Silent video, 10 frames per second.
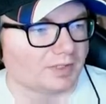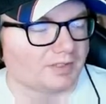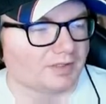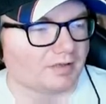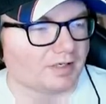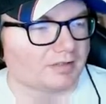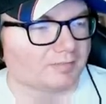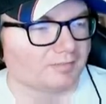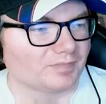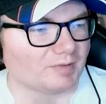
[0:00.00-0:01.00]
boy. Alright.
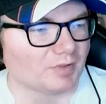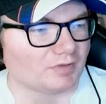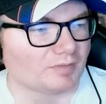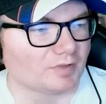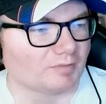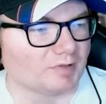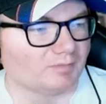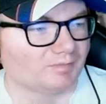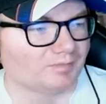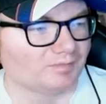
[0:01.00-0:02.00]
Come on, come on, come
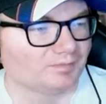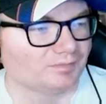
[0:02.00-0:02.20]
on